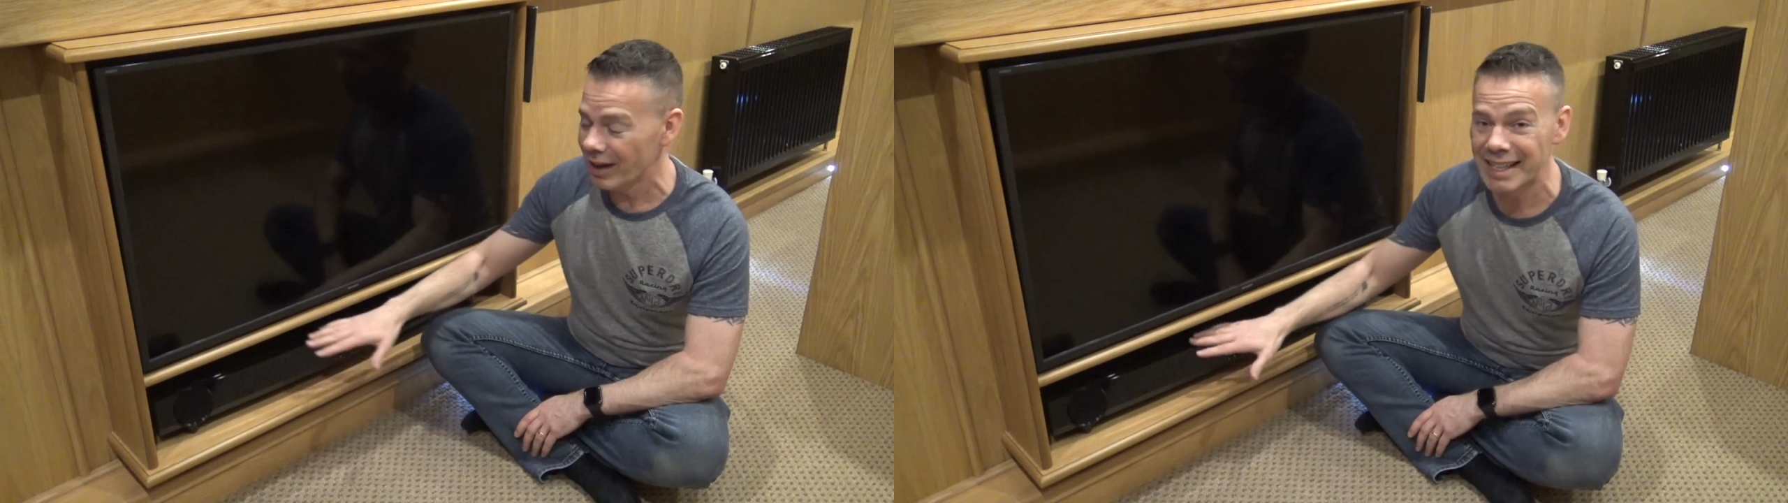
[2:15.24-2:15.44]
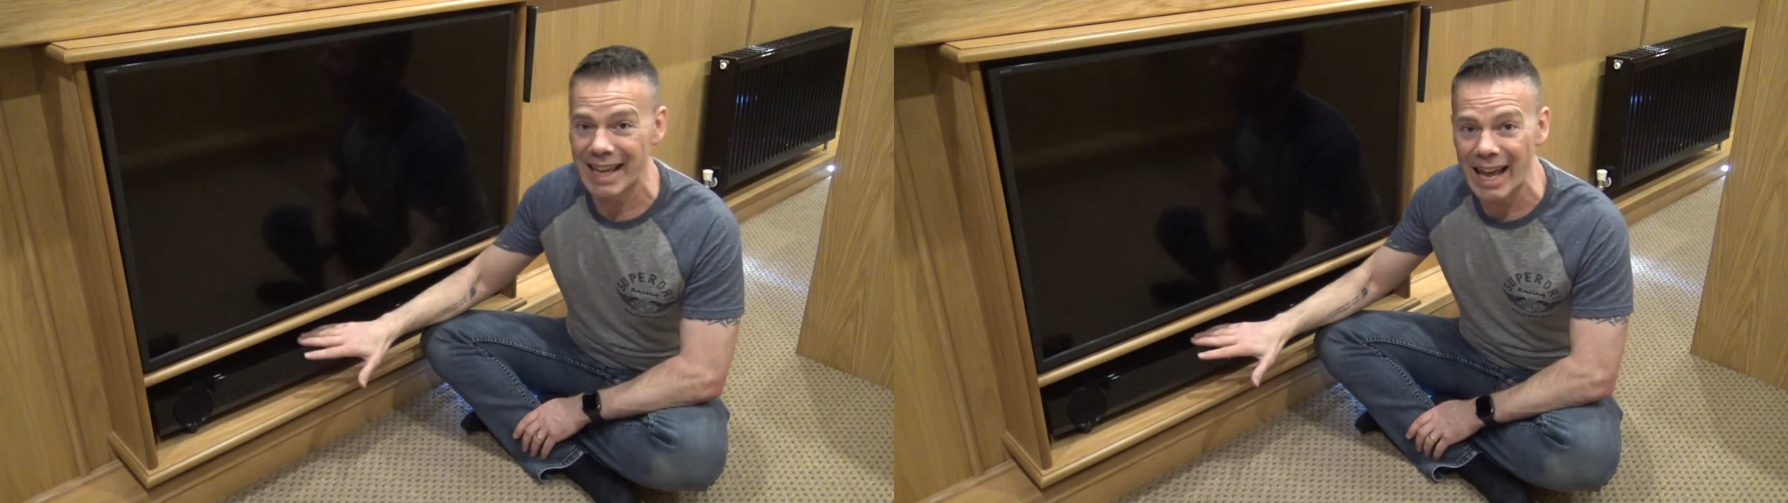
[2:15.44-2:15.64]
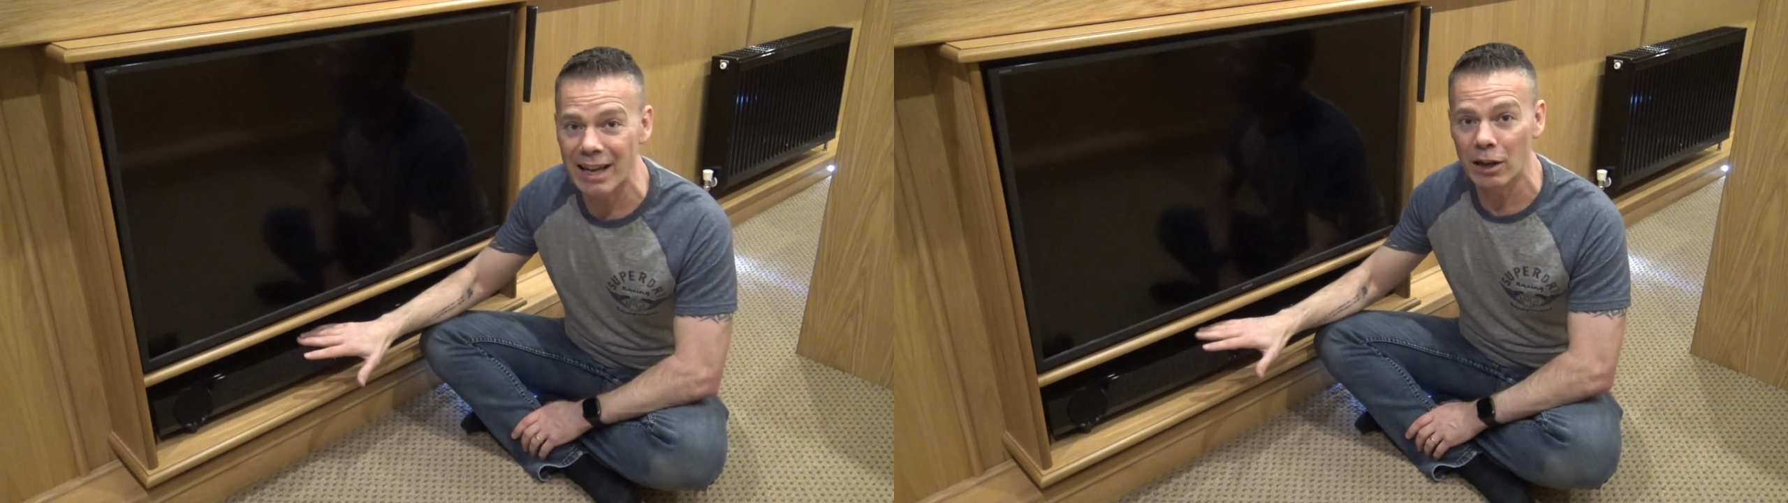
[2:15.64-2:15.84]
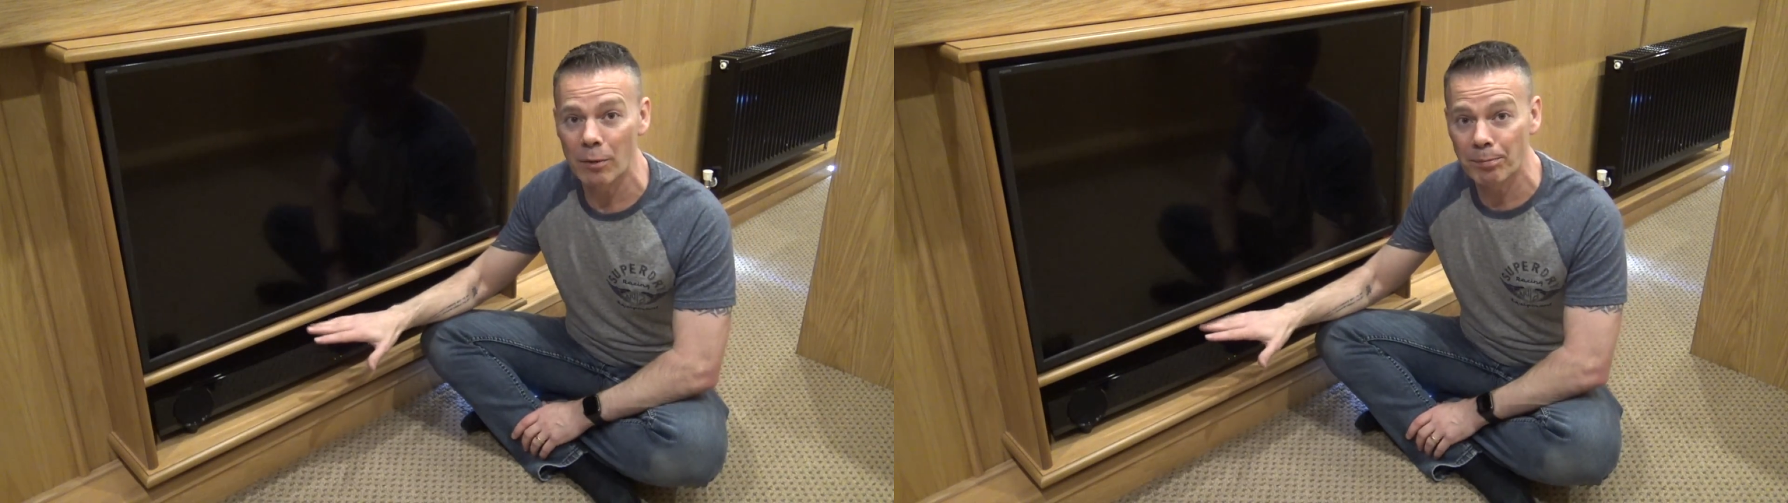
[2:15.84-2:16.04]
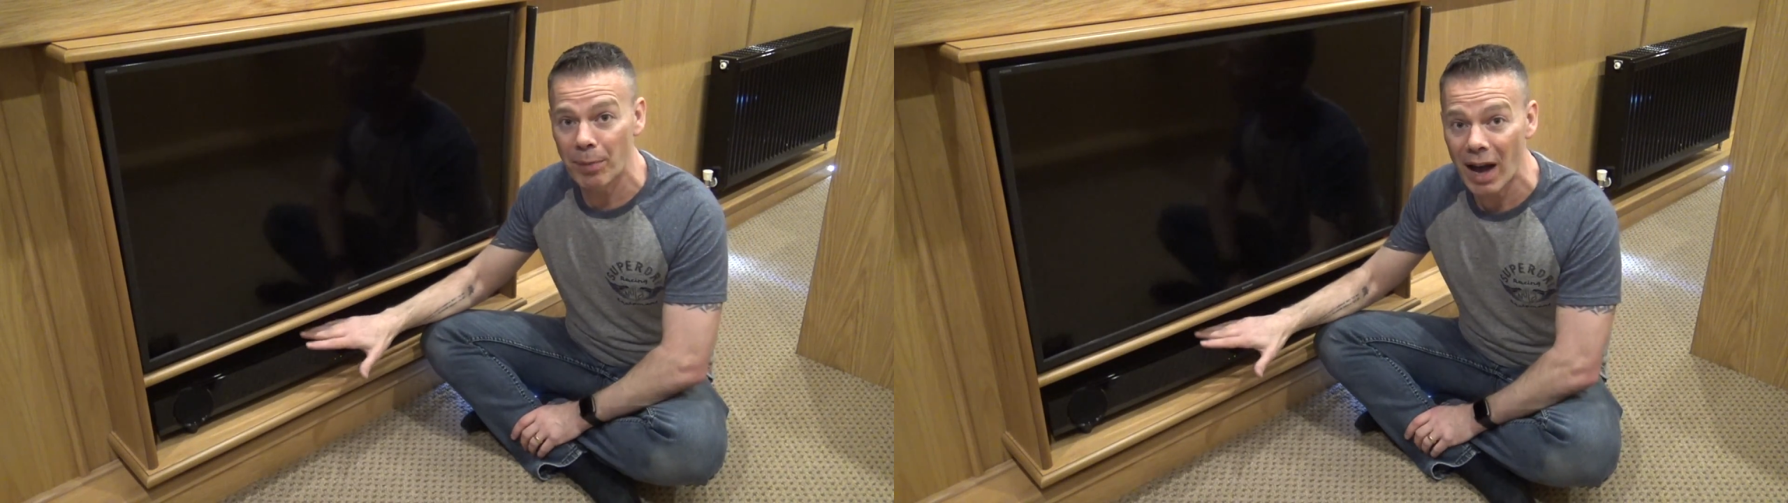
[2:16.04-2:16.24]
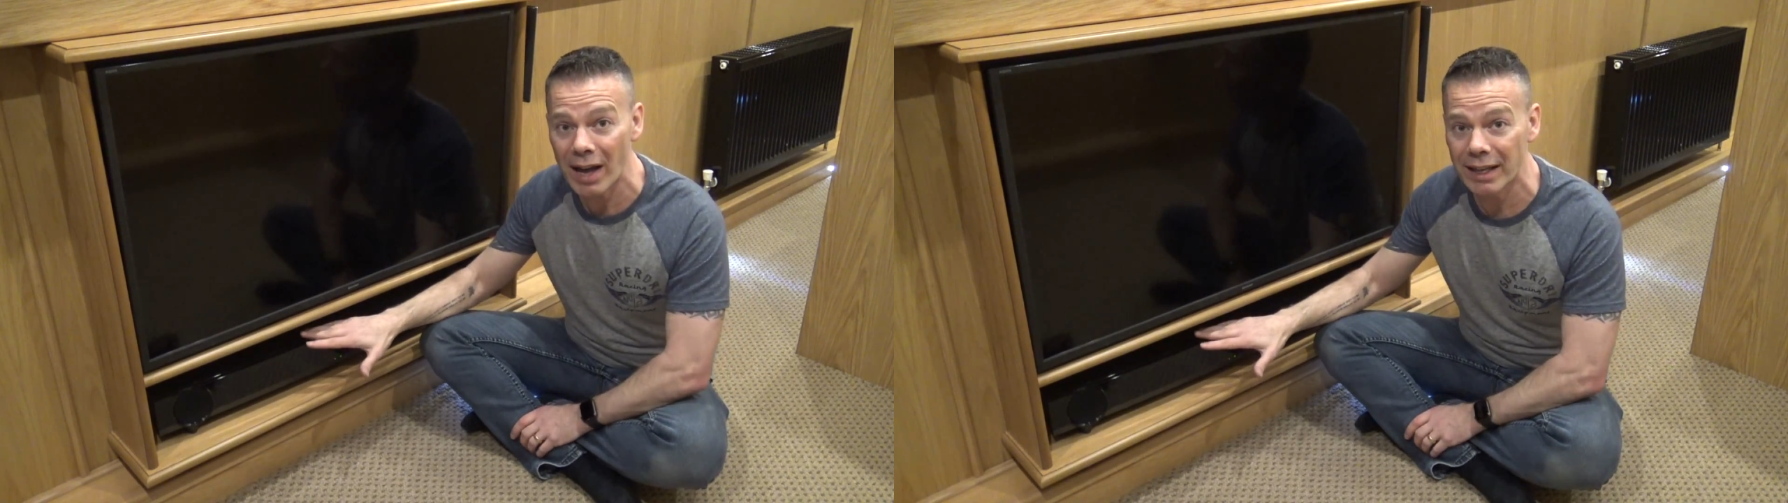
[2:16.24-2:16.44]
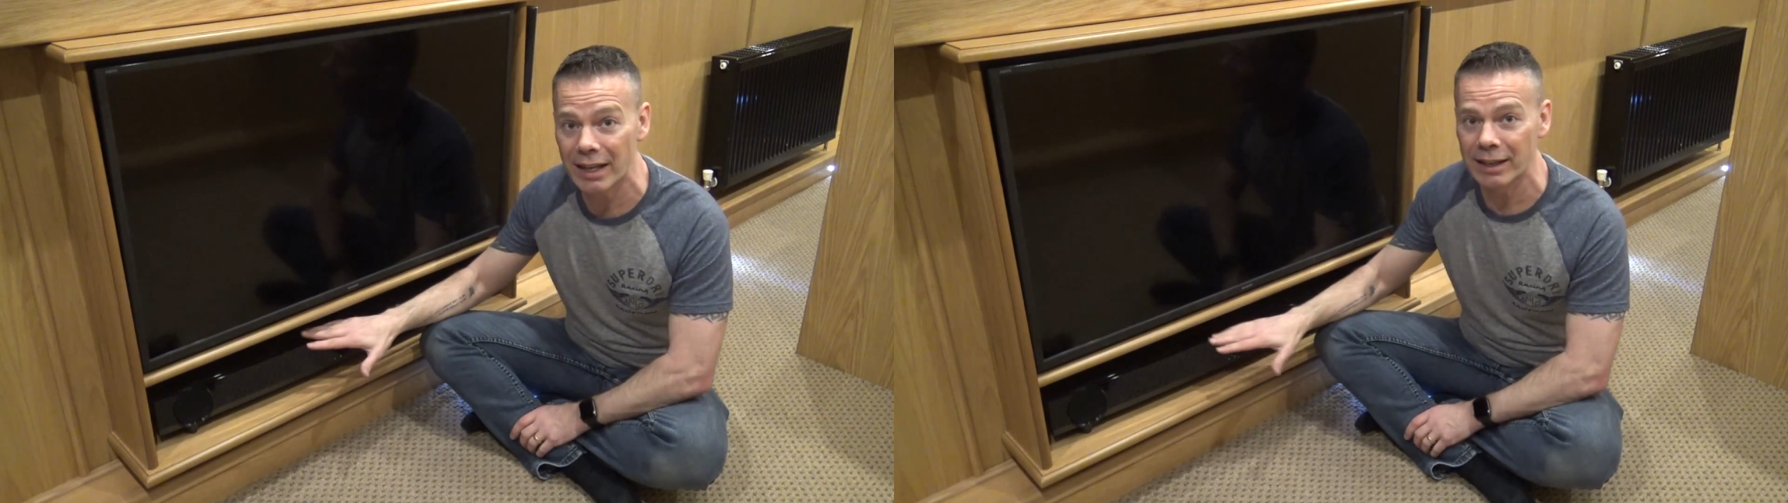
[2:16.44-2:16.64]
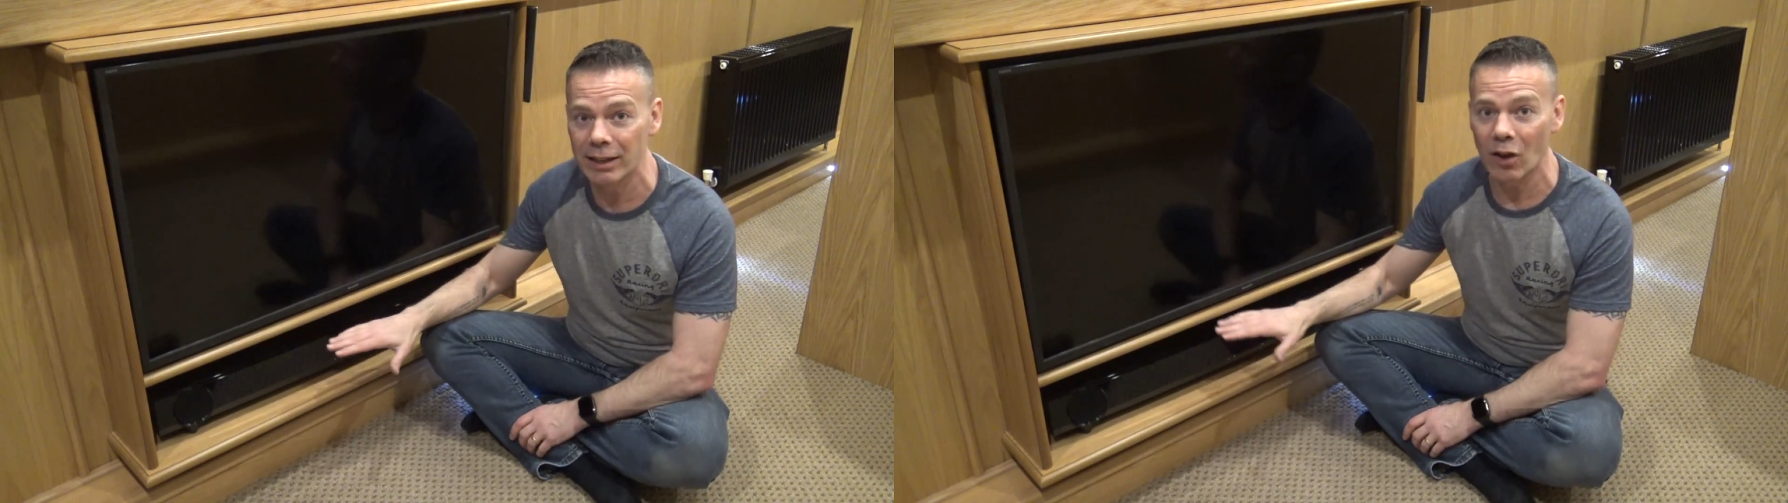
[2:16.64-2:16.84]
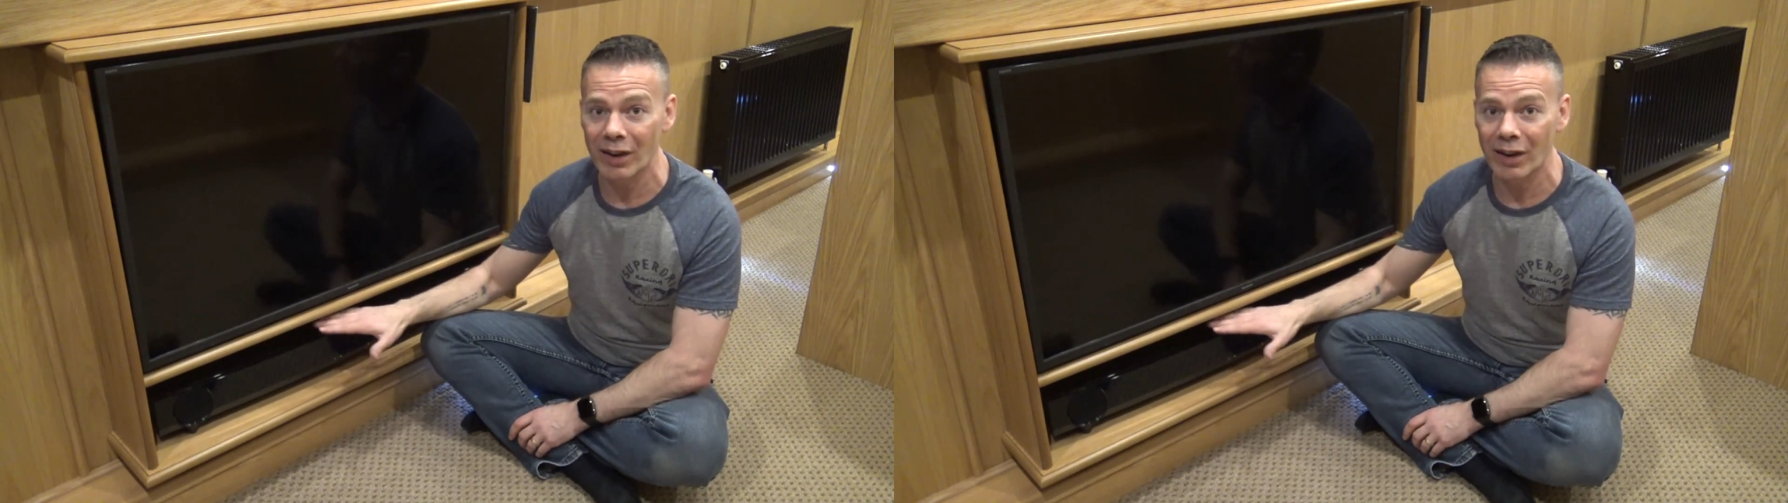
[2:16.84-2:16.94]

Again, bargain